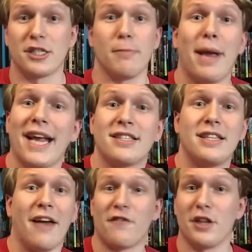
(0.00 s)
The pace
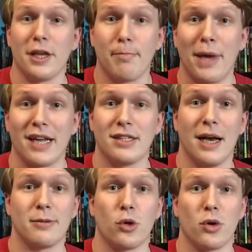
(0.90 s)
definitely picked
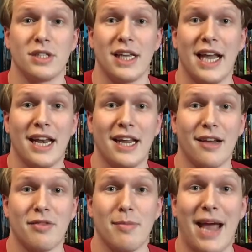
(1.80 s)
up towards the ending
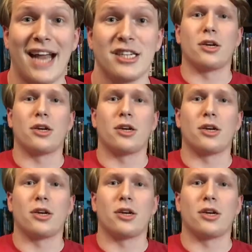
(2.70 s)
of the match.